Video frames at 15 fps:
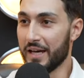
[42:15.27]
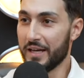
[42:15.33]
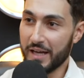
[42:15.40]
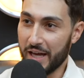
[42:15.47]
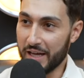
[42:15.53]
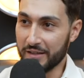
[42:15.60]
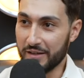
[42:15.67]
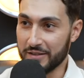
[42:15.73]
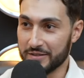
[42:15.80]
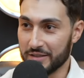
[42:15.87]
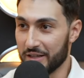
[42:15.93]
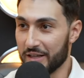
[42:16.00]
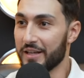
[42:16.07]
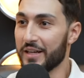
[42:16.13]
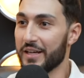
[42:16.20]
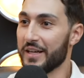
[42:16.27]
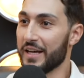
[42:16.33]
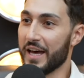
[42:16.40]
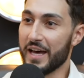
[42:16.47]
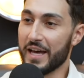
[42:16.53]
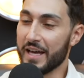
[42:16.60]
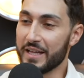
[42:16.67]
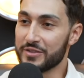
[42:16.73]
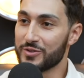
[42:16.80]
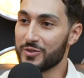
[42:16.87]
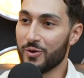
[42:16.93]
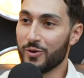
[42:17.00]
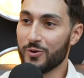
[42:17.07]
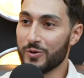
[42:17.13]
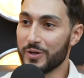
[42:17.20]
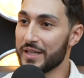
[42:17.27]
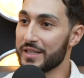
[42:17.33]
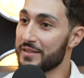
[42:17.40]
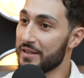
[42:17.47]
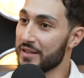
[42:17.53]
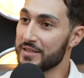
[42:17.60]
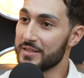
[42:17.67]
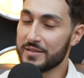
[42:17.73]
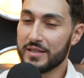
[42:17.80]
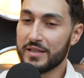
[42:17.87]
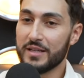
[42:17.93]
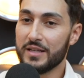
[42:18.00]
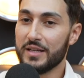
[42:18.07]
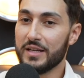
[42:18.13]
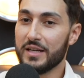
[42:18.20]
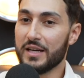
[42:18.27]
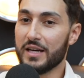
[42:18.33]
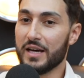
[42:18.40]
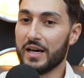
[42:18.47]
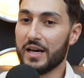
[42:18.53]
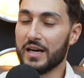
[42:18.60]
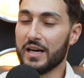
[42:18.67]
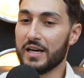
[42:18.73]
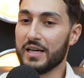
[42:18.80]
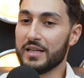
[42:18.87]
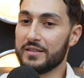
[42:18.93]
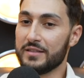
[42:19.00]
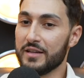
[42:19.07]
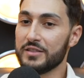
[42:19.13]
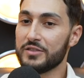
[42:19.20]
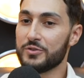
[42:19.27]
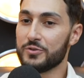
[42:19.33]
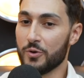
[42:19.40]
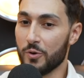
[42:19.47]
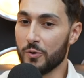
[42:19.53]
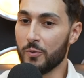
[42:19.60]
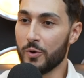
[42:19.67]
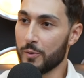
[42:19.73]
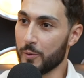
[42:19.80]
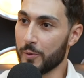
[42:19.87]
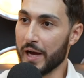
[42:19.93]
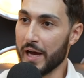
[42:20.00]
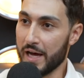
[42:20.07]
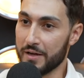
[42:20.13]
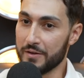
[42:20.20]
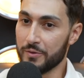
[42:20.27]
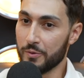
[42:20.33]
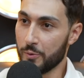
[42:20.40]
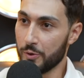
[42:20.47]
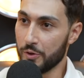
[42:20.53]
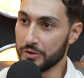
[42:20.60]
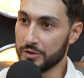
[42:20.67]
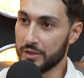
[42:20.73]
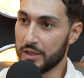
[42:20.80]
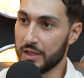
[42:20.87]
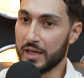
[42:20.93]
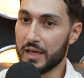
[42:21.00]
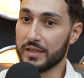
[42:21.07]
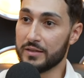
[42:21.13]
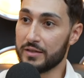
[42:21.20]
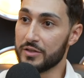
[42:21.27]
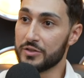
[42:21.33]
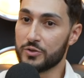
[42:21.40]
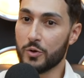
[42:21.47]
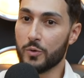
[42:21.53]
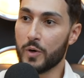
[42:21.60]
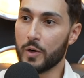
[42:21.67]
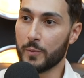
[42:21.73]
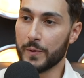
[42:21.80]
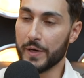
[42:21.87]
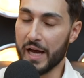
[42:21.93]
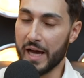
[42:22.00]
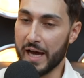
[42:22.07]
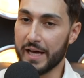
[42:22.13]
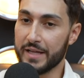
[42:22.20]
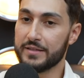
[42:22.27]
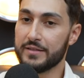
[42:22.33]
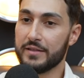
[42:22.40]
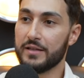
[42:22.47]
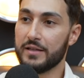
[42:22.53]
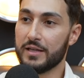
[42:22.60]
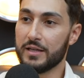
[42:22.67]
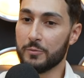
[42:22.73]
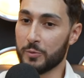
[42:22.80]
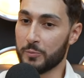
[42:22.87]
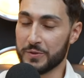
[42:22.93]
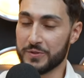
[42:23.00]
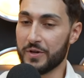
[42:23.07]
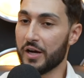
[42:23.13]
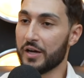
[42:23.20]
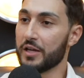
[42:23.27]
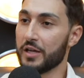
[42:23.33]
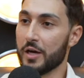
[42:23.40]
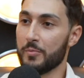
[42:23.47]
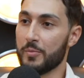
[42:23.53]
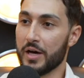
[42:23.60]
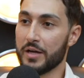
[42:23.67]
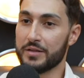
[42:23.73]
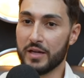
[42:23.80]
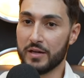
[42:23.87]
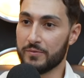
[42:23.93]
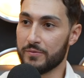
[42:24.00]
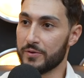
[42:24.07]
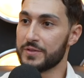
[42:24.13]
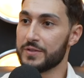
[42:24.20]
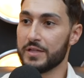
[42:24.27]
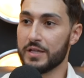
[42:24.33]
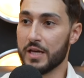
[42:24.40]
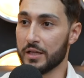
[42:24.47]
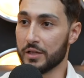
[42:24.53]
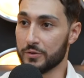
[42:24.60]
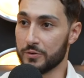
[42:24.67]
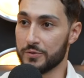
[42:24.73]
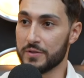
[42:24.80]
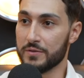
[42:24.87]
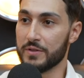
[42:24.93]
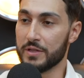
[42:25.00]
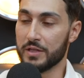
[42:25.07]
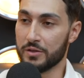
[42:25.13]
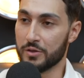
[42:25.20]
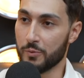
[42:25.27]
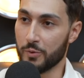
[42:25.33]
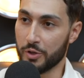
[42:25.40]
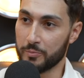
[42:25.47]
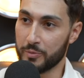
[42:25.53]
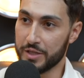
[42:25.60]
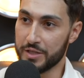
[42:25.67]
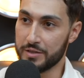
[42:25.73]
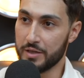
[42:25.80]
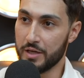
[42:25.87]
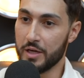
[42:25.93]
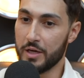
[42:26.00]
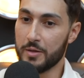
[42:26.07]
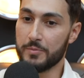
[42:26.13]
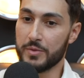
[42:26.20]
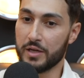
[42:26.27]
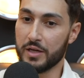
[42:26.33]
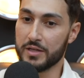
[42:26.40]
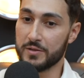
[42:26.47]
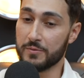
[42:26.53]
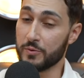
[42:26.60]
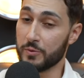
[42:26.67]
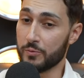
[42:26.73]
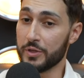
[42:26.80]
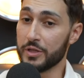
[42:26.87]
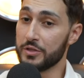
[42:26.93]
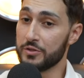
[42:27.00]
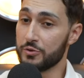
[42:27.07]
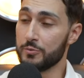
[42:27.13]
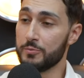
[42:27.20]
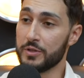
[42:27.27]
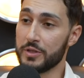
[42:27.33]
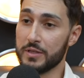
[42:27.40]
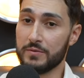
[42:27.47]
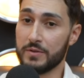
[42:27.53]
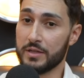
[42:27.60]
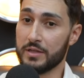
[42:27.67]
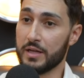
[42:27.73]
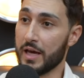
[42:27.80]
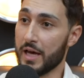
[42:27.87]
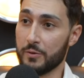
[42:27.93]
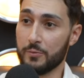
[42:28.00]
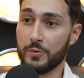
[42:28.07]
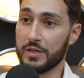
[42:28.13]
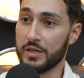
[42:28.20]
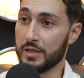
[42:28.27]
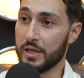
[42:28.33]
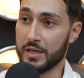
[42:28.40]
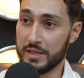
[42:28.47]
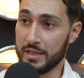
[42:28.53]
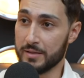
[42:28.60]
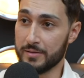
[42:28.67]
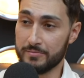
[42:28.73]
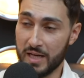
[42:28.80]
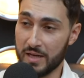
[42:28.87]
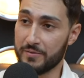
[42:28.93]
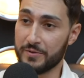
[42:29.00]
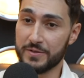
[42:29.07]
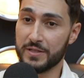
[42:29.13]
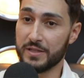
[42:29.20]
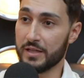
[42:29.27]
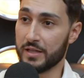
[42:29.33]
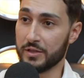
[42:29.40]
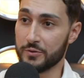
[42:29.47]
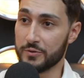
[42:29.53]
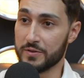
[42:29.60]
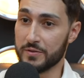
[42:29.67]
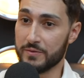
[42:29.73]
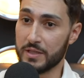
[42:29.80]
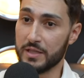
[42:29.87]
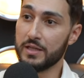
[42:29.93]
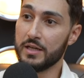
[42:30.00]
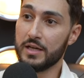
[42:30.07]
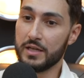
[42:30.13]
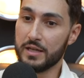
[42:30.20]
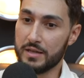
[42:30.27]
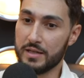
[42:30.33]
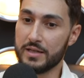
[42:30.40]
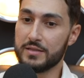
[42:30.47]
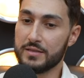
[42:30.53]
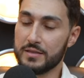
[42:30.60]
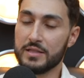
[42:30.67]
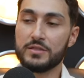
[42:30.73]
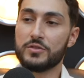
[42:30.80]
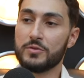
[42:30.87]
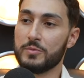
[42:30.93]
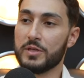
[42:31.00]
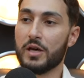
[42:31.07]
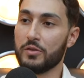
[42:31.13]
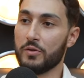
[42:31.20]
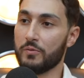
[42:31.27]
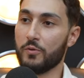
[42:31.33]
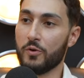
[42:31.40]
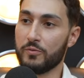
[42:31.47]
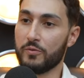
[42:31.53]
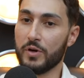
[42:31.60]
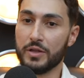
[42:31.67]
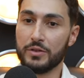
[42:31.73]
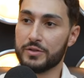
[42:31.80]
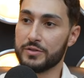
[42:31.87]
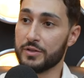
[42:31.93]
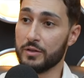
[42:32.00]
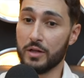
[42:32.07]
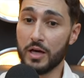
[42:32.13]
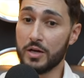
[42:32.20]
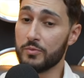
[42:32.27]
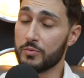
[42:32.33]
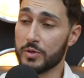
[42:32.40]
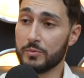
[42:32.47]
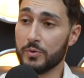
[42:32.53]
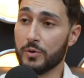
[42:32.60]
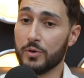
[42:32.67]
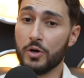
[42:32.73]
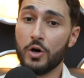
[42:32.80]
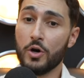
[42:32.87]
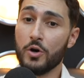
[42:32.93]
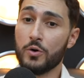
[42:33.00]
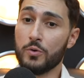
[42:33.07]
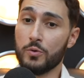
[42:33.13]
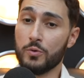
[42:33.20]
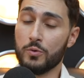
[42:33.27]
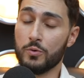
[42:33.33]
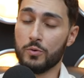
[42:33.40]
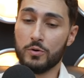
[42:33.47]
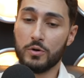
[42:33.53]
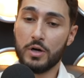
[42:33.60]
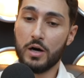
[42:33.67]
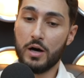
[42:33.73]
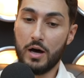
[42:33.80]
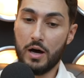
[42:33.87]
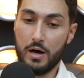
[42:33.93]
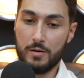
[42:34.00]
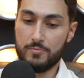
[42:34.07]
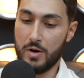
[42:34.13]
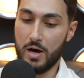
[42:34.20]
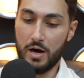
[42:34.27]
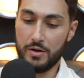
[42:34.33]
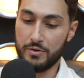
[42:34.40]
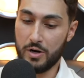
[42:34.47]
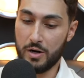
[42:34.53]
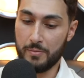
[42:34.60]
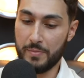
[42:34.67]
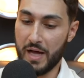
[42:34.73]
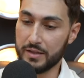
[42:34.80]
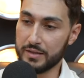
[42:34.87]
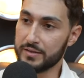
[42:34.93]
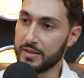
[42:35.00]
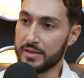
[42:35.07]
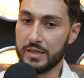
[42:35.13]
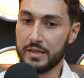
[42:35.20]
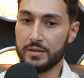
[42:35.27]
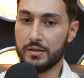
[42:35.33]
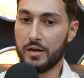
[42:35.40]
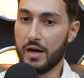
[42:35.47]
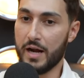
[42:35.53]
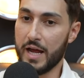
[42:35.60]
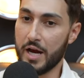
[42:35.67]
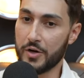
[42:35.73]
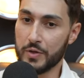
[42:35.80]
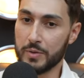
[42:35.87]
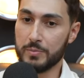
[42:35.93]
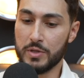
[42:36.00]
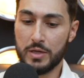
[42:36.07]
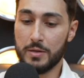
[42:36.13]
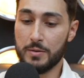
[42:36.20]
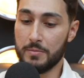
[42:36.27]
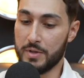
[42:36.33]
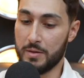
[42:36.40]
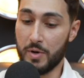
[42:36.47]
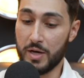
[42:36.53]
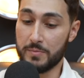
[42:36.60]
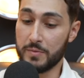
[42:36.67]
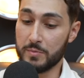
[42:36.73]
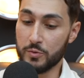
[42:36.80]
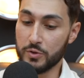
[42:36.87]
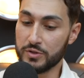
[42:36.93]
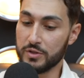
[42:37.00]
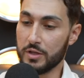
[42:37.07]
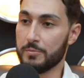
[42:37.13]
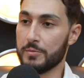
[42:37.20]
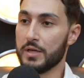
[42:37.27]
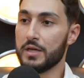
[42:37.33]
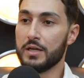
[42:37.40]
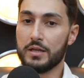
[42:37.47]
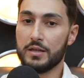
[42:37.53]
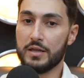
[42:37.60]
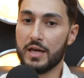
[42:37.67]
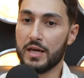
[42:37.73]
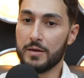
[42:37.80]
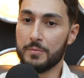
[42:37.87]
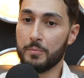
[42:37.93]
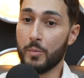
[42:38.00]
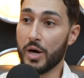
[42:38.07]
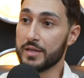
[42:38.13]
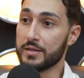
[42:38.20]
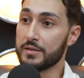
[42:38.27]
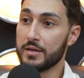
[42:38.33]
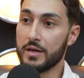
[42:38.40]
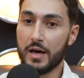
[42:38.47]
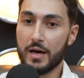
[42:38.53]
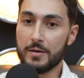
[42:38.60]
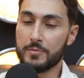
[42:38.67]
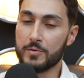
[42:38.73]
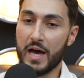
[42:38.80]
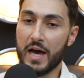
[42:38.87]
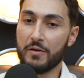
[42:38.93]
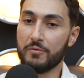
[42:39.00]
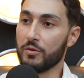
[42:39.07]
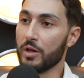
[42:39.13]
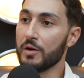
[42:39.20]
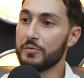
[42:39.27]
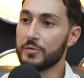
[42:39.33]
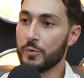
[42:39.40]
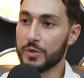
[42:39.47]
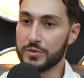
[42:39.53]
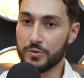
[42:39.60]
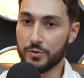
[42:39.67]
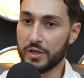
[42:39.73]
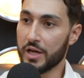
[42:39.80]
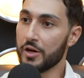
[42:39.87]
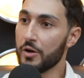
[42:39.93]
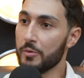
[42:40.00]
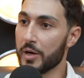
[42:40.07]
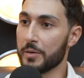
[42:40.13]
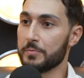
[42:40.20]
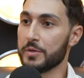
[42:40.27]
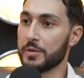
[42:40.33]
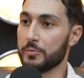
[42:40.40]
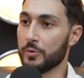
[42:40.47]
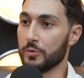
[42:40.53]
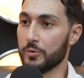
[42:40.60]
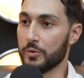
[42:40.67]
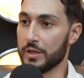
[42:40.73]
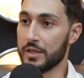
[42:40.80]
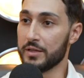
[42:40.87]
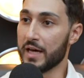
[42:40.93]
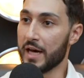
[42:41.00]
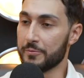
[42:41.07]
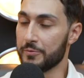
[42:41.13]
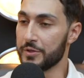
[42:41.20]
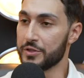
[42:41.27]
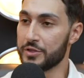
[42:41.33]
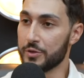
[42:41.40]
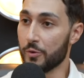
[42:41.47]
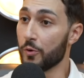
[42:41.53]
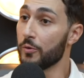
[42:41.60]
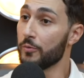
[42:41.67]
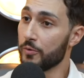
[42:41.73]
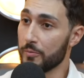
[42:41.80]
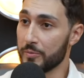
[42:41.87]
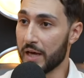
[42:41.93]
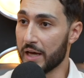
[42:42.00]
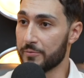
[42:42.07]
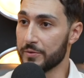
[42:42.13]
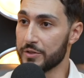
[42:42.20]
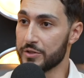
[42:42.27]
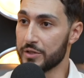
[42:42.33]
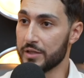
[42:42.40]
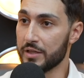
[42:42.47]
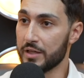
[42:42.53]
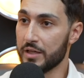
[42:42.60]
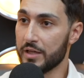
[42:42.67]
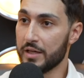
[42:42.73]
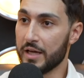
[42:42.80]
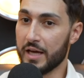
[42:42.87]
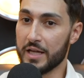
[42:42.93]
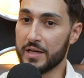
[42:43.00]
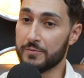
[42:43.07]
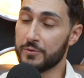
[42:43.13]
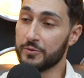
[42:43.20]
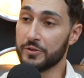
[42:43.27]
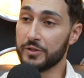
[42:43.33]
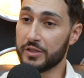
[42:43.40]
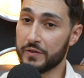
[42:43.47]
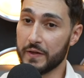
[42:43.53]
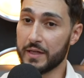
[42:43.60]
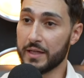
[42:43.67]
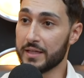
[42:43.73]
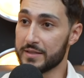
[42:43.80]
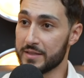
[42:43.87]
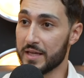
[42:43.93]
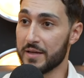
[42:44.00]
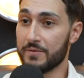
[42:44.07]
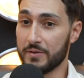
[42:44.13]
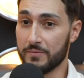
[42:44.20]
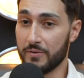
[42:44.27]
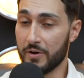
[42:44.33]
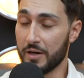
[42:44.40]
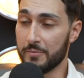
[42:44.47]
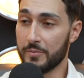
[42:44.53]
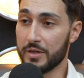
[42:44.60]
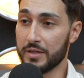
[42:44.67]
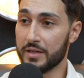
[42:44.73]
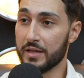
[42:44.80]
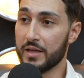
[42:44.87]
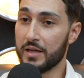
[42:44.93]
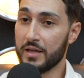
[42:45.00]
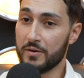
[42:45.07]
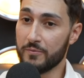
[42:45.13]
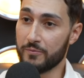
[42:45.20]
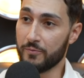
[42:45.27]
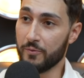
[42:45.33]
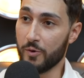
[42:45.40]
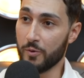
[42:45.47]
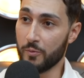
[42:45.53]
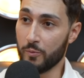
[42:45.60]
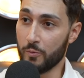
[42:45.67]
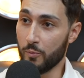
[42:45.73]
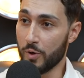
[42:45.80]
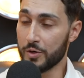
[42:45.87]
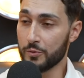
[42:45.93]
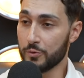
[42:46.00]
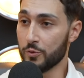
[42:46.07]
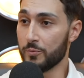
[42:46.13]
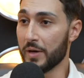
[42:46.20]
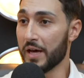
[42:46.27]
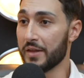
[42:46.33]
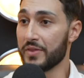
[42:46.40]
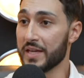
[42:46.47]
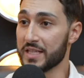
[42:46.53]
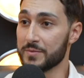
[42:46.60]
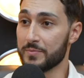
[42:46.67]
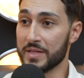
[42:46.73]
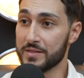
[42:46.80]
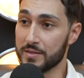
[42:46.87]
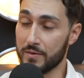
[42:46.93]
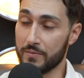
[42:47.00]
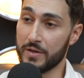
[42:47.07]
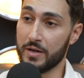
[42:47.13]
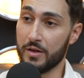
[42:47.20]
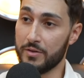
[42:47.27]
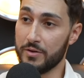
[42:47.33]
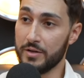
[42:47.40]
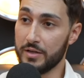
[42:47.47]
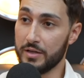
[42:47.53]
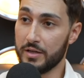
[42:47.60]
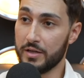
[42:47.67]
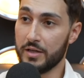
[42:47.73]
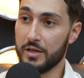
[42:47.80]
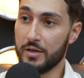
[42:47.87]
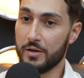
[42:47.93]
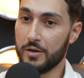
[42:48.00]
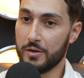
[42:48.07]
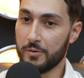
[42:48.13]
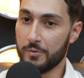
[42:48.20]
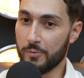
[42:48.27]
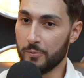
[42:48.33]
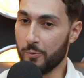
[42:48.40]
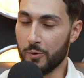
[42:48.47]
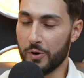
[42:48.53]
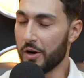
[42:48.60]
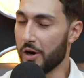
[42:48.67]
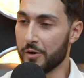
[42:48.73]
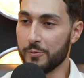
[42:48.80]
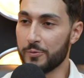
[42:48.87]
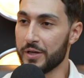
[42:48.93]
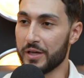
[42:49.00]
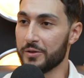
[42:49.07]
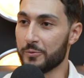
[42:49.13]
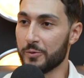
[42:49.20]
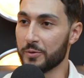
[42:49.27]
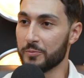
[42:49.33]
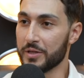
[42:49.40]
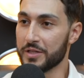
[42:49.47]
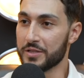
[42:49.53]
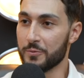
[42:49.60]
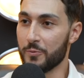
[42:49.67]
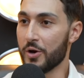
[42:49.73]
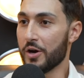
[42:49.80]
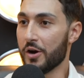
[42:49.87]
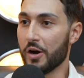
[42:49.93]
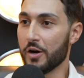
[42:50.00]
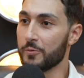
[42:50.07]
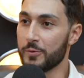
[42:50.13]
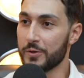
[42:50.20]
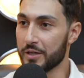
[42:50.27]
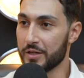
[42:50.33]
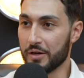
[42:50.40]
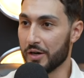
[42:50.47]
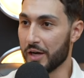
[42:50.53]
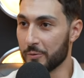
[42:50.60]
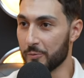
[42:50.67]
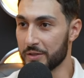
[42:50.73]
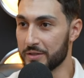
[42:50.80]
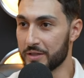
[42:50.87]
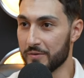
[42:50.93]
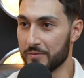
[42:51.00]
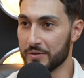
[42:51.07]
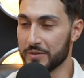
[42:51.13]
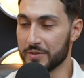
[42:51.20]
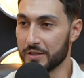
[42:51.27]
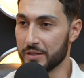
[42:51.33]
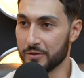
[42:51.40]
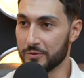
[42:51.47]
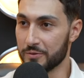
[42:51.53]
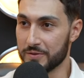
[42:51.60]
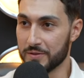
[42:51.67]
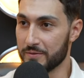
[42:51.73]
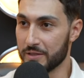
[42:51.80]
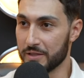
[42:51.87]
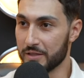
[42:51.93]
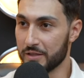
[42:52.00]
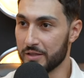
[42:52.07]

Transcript: end Gaza. And so it does, it does show where we're at in the world. It does show where we're at when we're talking about diversity and inclusivity in the workplace. Because if you really do believe in equity and diversity and inclusivity, this needs to be at the forefront. There's a lot of people who either are Palestinian, Arab, they might be Muslim, they might have loved ones or care about people in that region or from that region. And if you are creating a safe environment for one group at the expense of another, where are we at workplace? Where are we in our community diversity, inclusivity?